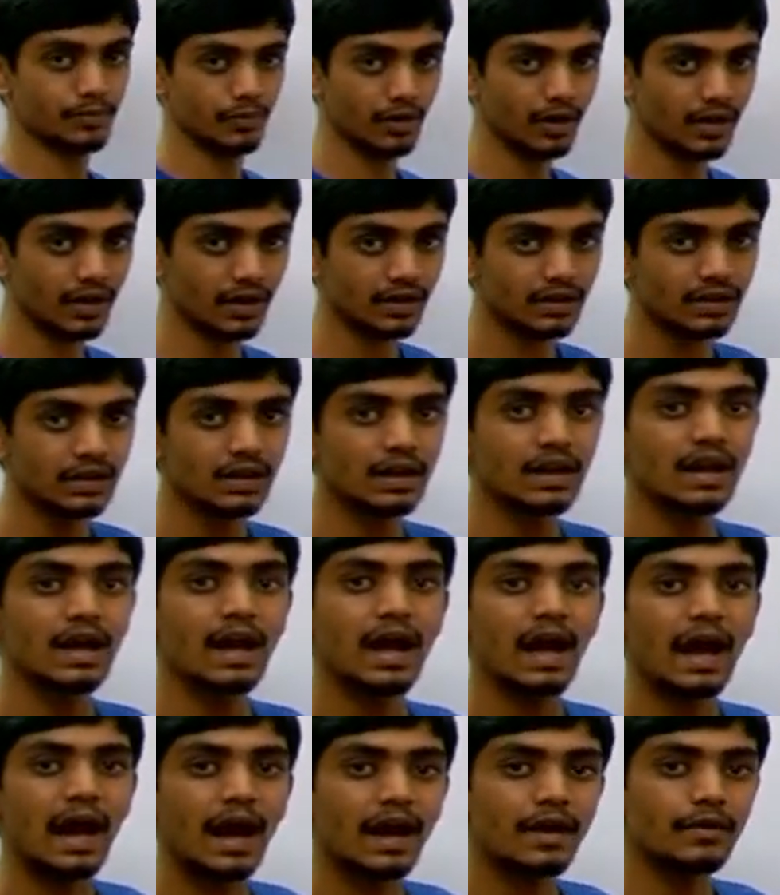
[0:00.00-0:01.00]
product,
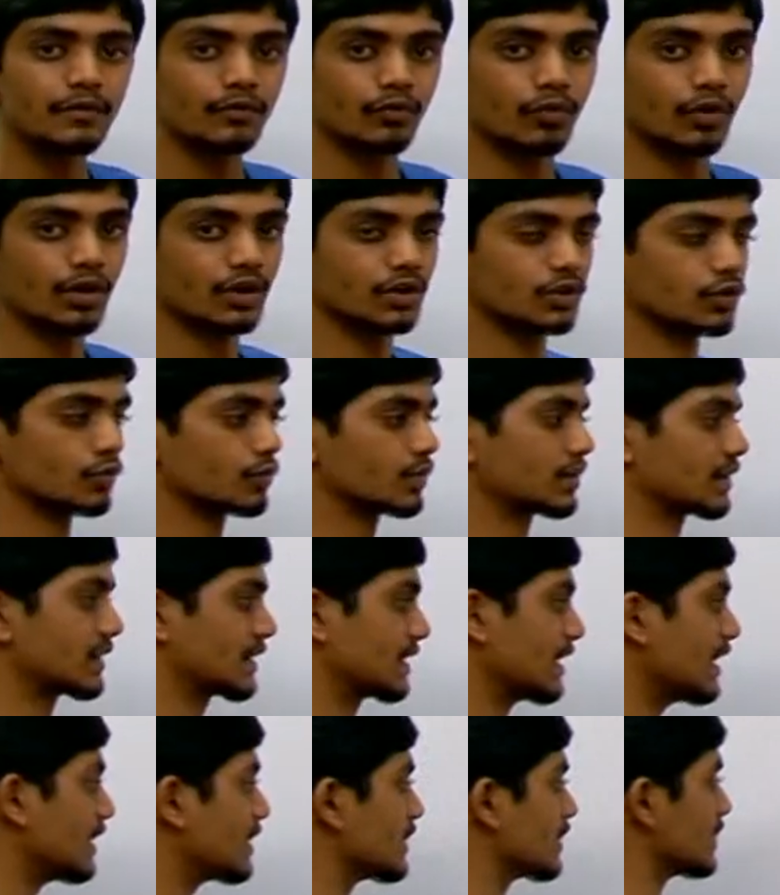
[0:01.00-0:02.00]
and what you will
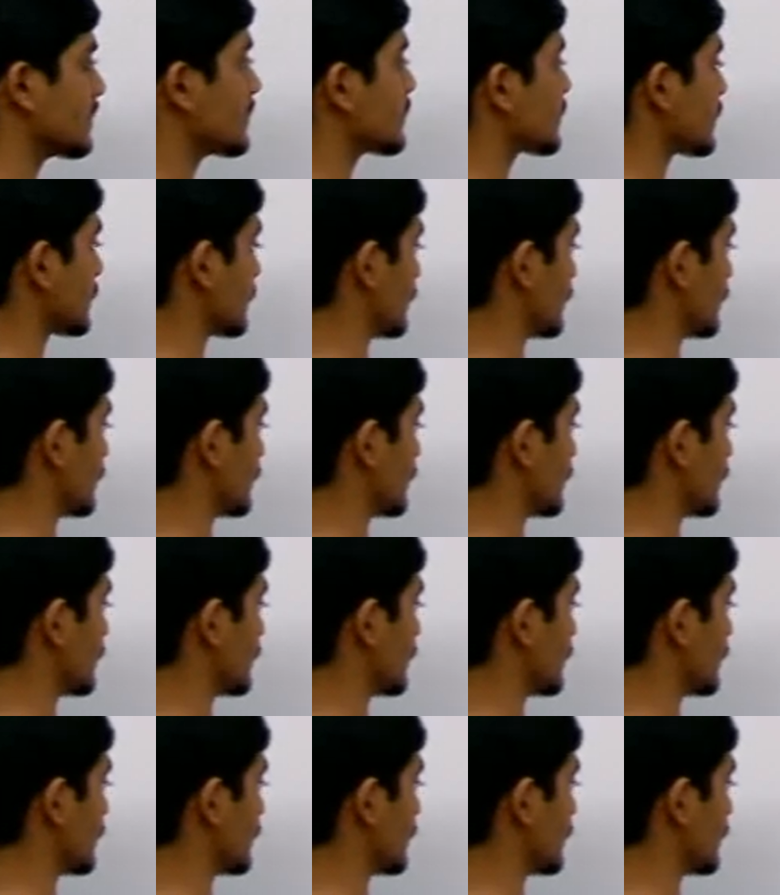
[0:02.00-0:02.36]
get is